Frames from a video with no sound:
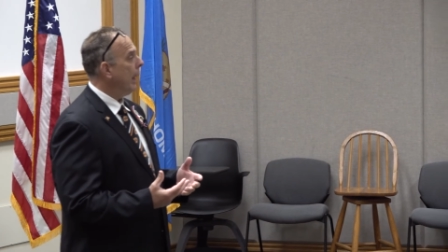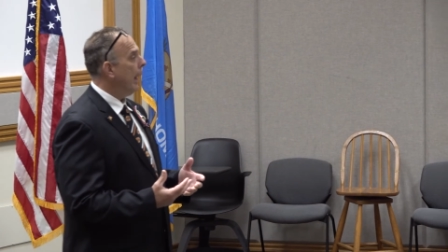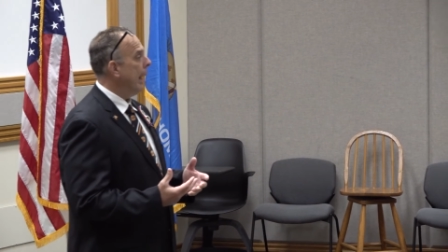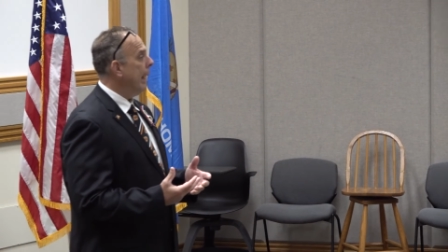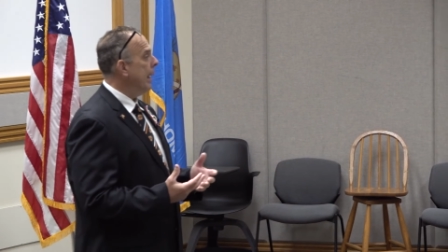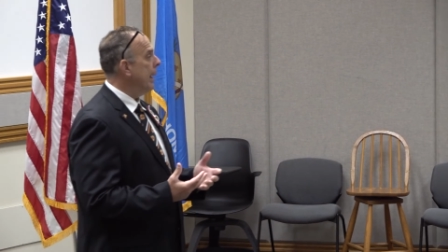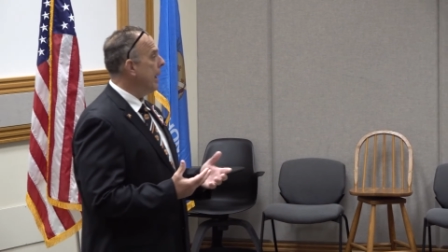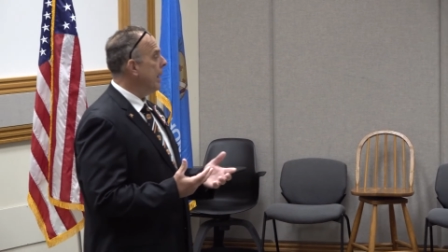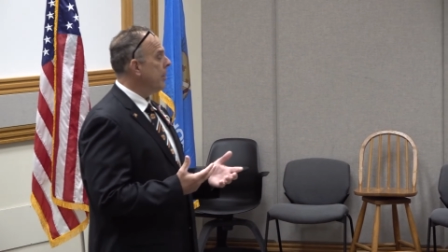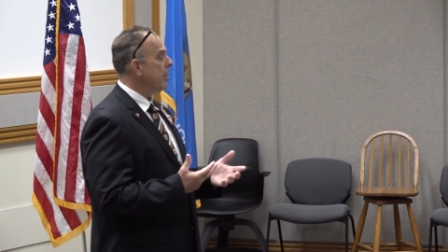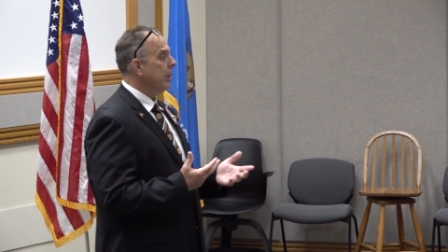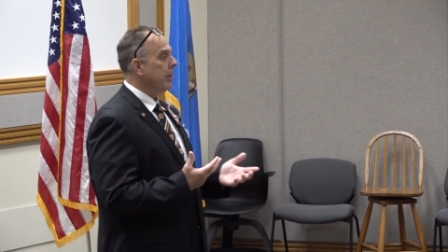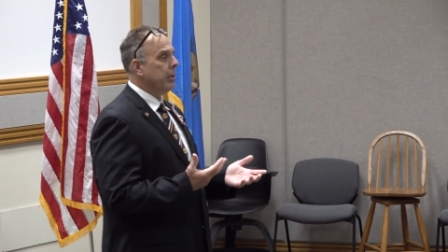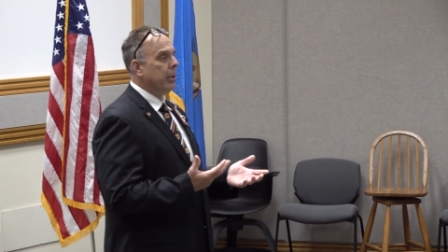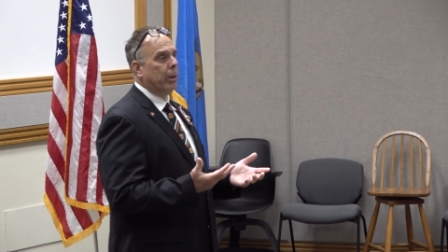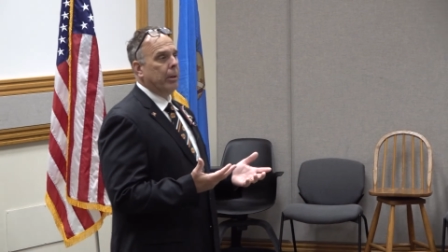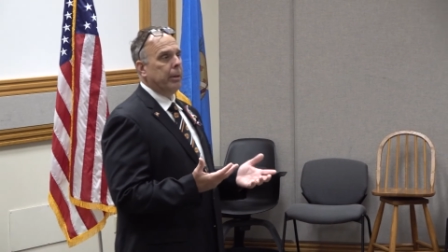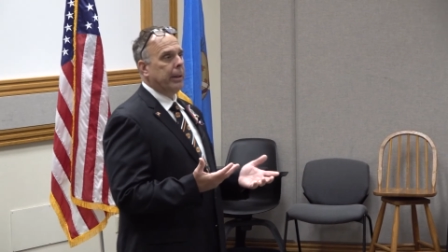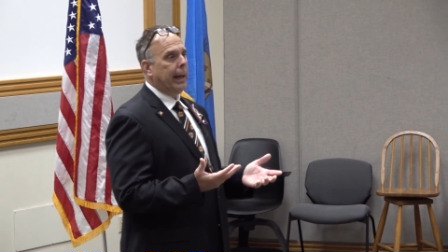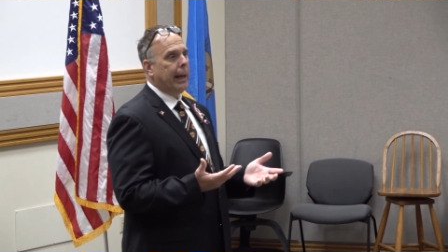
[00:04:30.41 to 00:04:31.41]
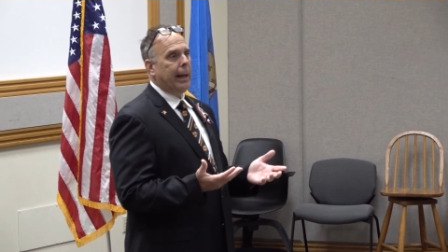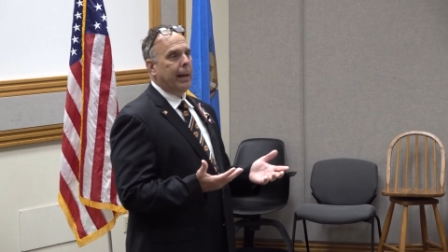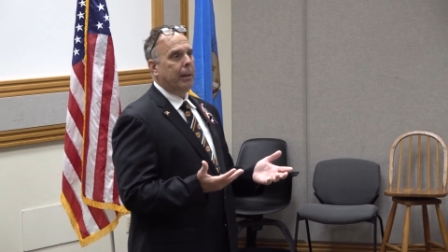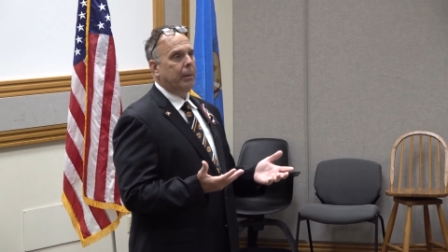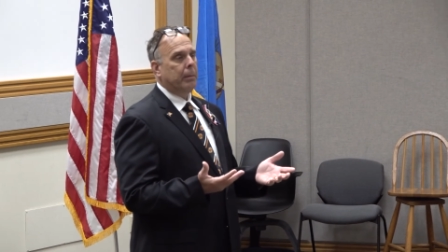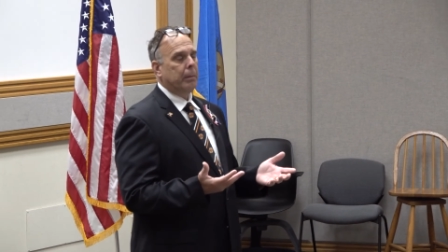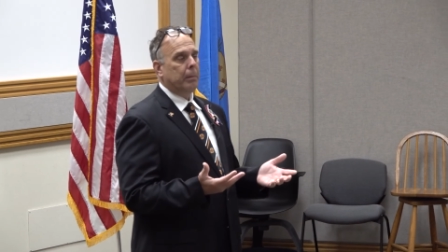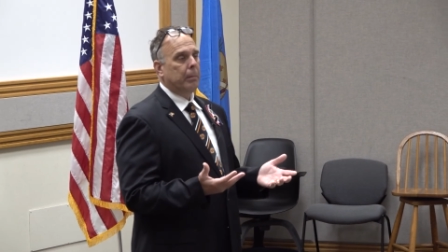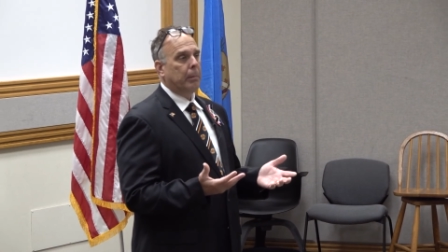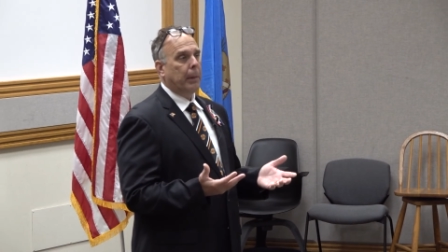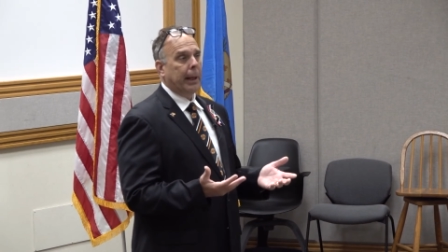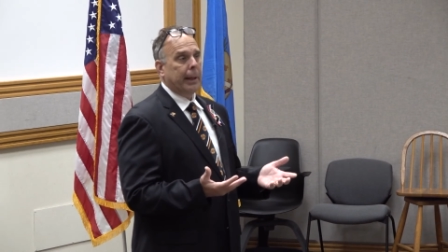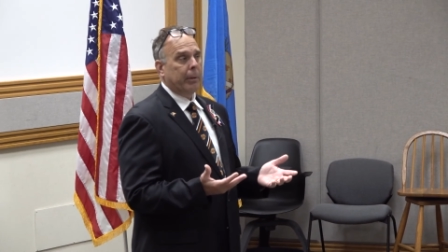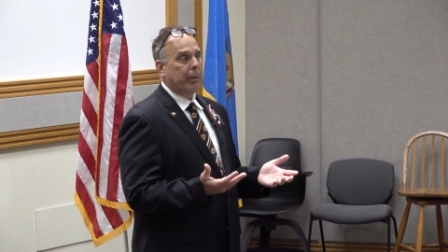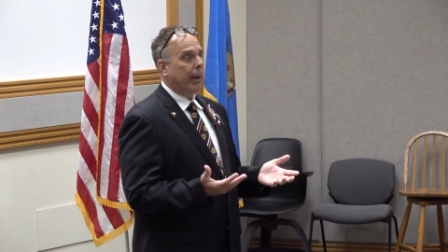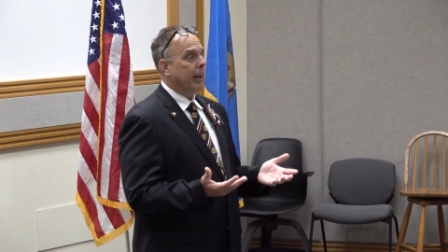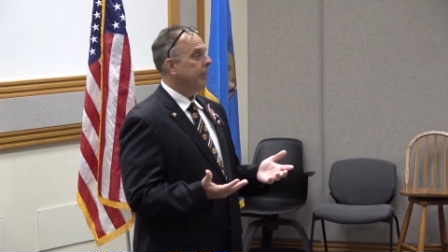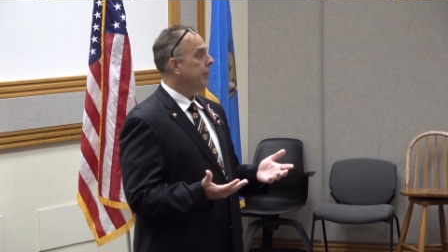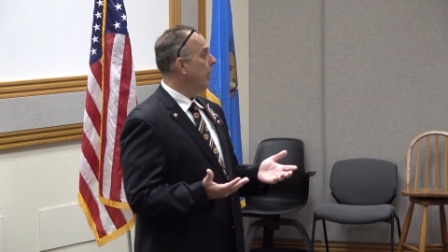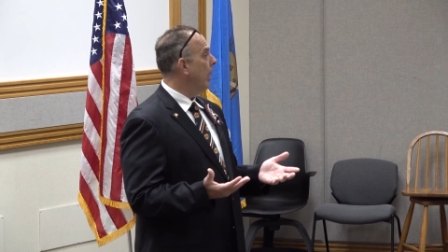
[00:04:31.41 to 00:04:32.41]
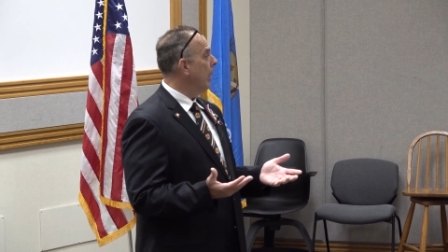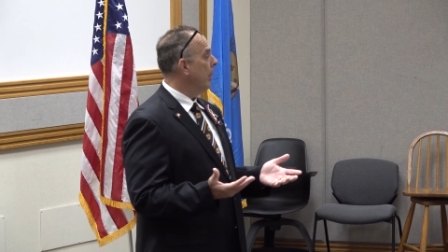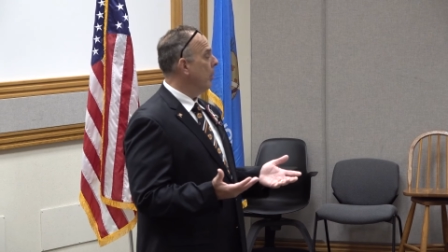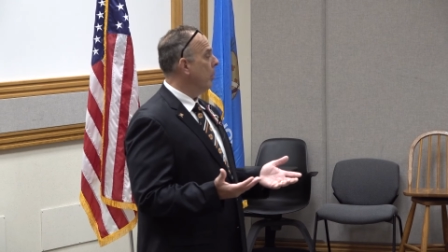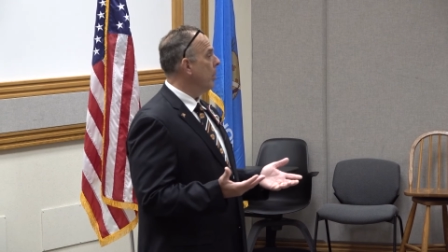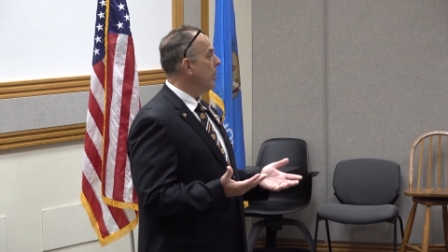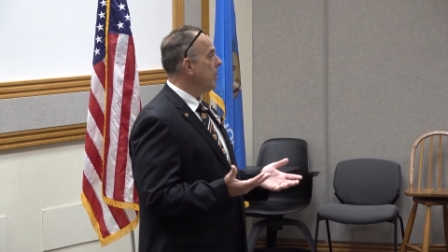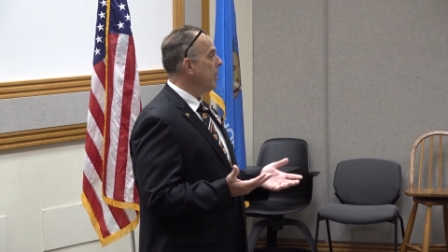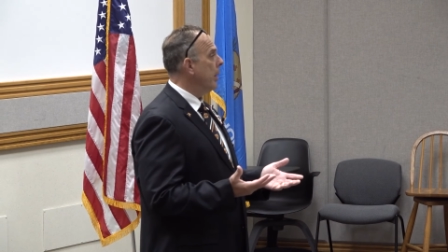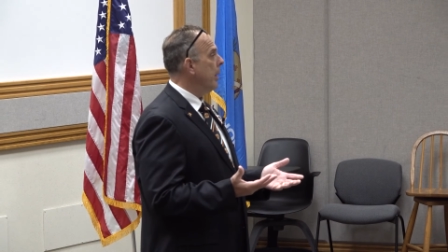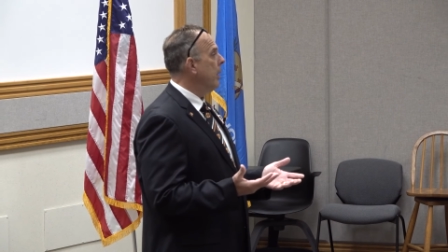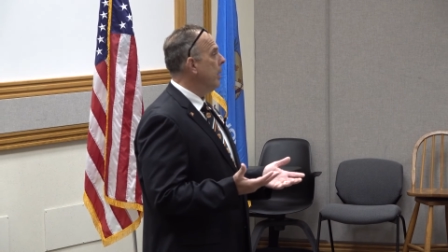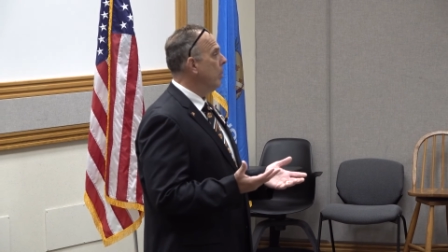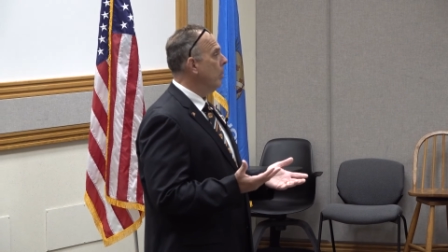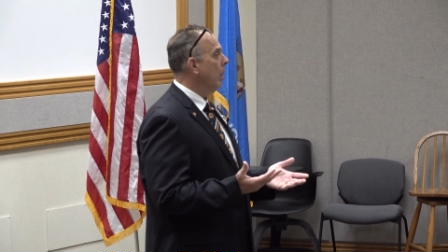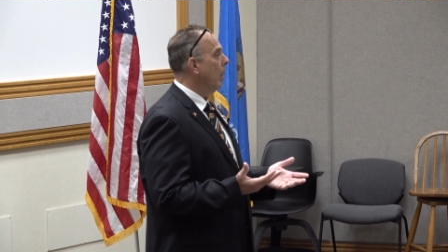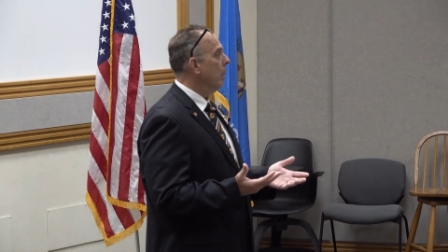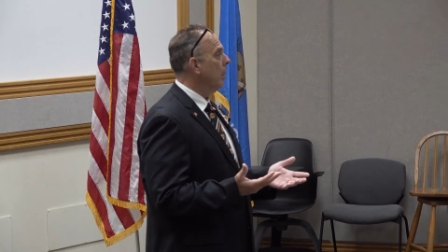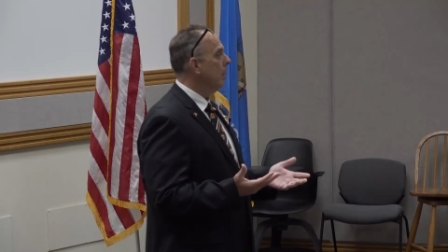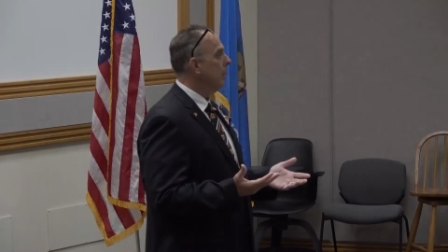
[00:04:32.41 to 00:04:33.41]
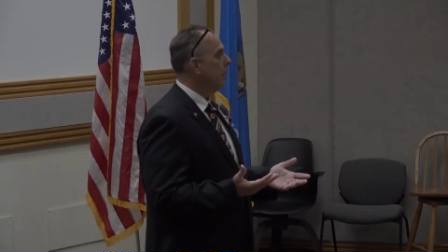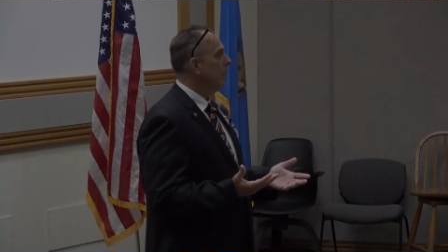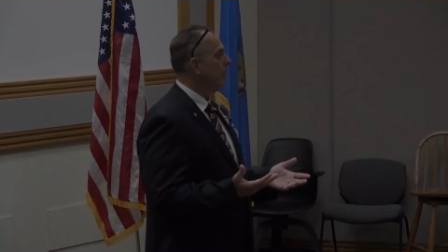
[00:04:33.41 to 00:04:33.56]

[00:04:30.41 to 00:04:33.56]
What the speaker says: And as it turned out, my grandfather was a hero.